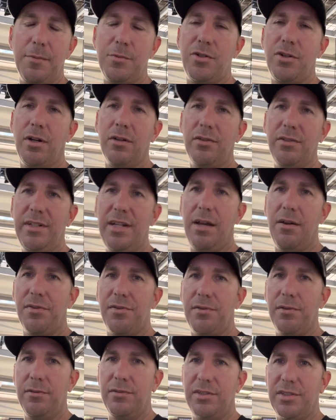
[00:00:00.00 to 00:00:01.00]
struggling now
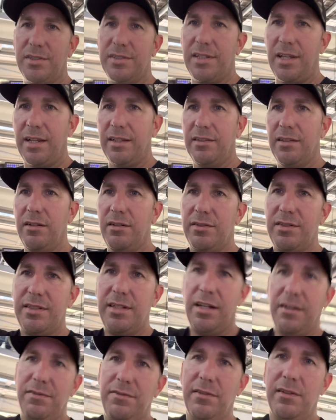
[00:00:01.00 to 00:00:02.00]
through just like little
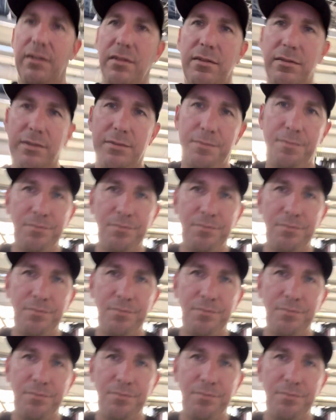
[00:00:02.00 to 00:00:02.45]
stuff, little